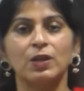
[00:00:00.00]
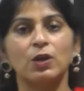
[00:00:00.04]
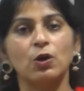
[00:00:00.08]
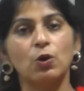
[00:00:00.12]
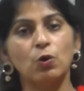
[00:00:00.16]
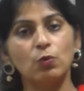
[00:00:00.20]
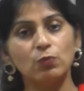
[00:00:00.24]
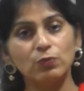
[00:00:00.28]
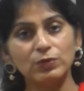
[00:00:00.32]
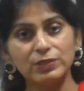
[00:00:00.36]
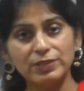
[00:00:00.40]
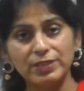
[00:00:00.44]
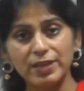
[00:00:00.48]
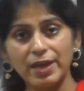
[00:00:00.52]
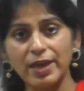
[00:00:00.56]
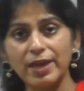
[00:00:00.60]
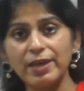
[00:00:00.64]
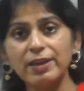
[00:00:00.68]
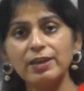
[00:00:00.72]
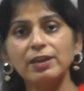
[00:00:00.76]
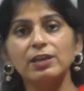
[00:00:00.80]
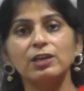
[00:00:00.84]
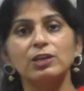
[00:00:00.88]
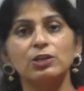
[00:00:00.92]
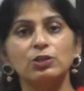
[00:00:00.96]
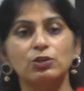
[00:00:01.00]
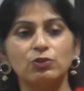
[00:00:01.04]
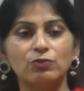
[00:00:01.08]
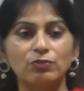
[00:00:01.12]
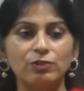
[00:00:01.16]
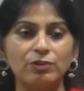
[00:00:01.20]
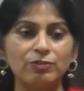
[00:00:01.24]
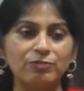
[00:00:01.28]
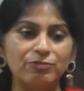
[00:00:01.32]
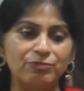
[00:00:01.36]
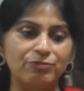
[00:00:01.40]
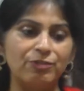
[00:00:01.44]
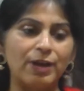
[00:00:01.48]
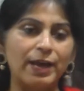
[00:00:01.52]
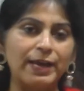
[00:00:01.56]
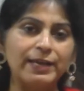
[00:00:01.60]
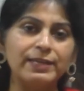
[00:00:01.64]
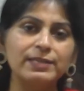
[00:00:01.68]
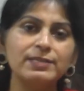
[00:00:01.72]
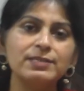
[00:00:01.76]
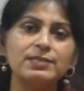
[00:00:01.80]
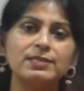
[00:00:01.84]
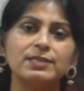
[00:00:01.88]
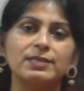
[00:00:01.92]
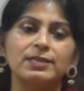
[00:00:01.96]
Over there, you will
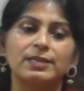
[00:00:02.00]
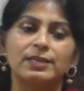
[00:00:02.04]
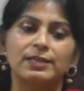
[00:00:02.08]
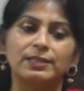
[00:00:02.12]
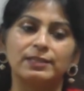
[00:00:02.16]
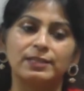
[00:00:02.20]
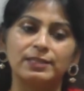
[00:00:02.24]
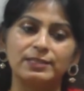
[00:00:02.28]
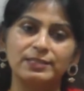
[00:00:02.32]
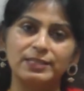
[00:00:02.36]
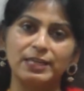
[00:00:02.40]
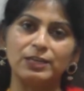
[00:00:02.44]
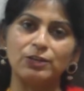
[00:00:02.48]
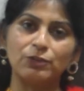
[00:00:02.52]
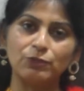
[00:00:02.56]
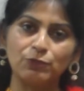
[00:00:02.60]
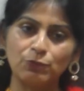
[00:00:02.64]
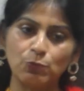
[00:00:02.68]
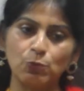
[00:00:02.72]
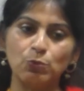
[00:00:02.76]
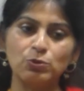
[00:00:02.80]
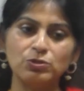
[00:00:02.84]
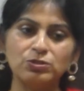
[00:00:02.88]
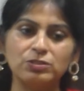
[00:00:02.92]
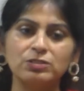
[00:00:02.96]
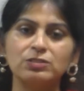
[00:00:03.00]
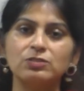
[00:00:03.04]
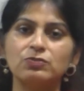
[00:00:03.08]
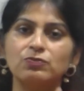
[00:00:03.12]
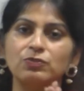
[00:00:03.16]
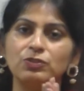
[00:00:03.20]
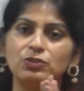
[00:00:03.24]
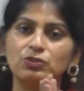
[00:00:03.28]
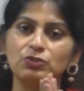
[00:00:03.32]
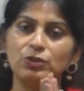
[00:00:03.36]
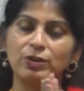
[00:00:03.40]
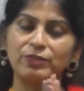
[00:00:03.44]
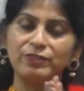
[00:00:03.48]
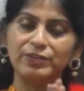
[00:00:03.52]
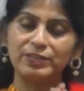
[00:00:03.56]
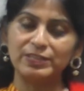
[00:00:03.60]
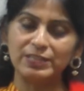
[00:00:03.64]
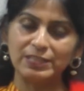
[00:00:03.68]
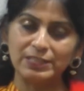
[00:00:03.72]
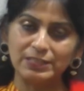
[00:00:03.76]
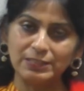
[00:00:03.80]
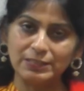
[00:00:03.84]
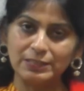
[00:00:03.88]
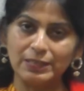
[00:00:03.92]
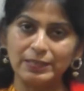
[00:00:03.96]
find the set of questions which you have
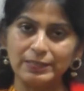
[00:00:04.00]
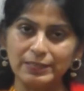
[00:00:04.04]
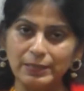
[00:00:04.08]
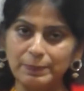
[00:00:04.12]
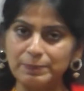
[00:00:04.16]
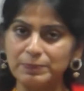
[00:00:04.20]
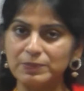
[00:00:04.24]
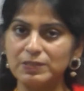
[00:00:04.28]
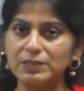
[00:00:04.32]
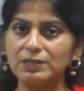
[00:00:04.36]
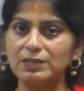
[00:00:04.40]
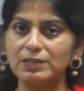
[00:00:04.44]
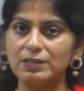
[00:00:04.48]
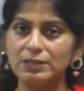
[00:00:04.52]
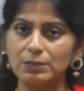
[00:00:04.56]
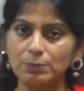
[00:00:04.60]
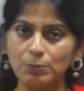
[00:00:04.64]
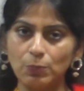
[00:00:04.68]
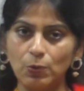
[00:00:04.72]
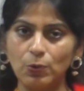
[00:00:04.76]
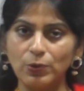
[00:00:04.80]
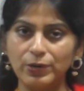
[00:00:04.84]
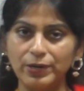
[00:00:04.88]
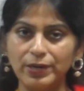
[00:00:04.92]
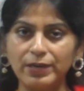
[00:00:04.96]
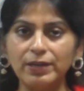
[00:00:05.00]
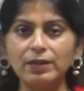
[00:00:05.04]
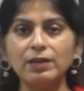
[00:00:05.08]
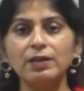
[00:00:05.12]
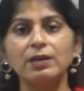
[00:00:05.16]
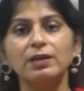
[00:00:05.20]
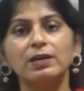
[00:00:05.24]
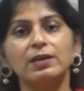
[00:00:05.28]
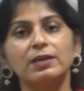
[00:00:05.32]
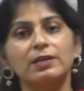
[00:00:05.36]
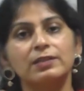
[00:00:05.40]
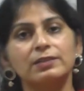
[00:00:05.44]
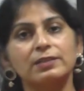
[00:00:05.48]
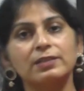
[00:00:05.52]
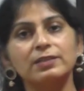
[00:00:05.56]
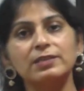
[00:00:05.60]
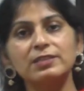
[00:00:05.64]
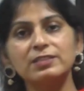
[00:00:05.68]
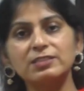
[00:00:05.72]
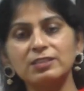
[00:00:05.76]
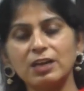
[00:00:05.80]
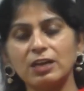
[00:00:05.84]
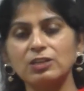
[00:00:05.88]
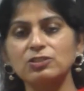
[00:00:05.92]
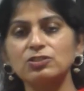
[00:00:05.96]
attempted in the morning. The
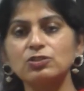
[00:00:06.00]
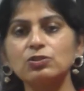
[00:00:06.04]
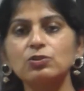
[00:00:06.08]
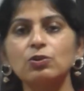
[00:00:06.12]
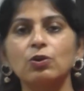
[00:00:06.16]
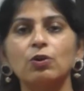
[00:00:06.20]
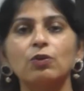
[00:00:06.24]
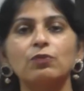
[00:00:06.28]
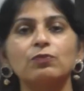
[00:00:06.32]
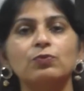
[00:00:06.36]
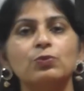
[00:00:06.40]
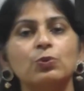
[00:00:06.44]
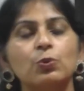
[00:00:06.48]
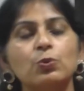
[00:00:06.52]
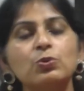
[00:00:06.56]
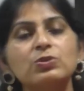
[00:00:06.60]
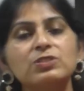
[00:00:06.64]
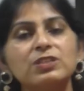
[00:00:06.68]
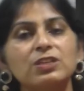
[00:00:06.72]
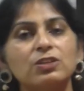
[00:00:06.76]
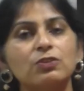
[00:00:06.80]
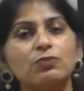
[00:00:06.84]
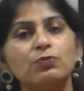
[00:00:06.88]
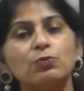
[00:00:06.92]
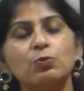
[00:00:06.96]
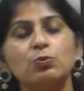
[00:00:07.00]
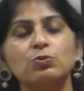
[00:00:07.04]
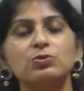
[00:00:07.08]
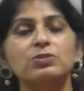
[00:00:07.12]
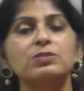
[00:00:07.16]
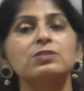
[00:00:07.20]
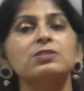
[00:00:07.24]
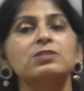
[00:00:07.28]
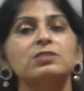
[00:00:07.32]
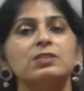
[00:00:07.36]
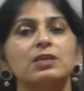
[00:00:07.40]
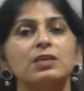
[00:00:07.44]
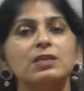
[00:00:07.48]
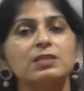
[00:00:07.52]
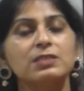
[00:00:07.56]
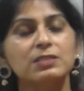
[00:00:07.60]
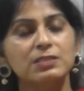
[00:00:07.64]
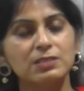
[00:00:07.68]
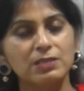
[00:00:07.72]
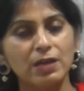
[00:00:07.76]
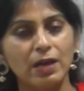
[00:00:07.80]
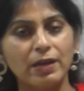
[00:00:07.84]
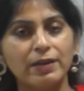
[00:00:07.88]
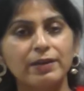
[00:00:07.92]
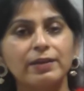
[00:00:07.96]
discussion of those set of questions is
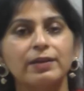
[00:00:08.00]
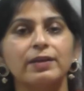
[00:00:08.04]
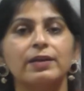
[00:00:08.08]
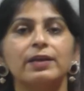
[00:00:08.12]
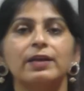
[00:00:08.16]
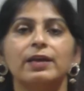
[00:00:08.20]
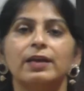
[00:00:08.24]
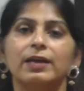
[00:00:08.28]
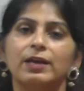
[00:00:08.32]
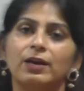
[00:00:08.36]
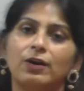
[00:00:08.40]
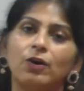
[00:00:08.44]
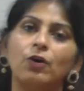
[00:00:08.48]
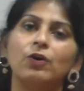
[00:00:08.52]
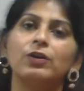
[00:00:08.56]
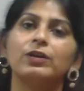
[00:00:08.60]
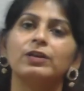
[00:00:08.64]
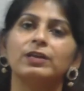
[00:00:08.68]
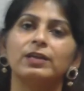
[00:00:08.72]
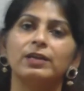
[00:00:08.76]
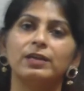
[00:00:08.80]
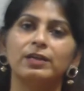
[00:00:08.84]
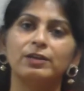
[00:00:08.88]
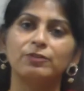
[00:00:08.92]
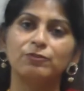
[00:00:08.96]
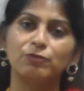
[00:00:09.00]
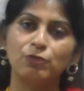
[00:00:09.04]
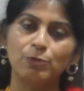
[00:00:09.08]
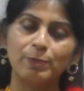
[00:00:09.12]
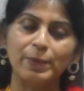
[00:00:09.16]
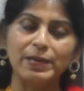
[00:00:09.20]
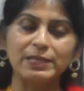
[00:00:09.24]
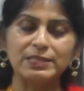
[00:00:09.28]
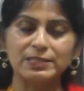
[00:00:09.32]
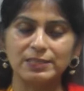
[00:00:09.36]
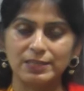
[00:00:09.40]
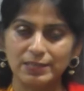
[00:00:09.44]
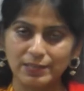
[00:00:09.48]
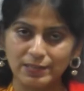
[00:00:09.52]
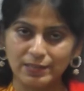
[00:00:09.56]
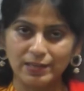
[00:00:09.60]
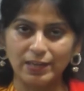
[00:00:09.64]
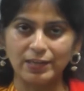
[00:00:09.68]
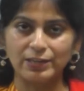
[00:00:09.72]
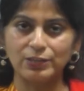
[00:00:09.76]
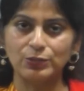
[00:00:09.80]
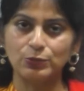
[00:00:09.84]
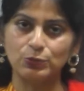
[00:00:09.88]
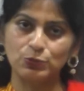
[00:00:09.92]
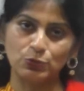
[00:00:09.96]
done on Infomaths India
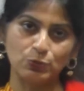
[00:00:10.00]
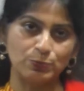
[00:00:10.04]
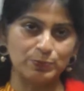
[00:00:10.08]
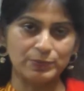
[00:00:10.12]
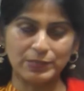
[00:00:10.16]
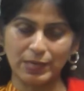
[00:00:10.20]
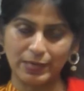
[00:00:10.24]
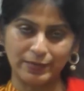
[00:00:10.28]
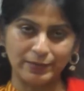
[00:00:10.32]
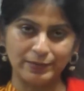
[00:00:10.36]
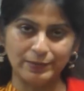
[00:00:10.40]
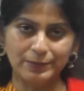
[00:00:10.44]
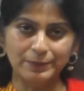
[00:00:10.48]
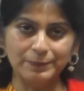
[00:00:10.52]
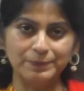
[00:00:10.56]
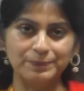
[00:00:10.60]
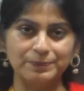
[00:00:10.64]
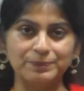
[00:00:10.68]
YouTube channel.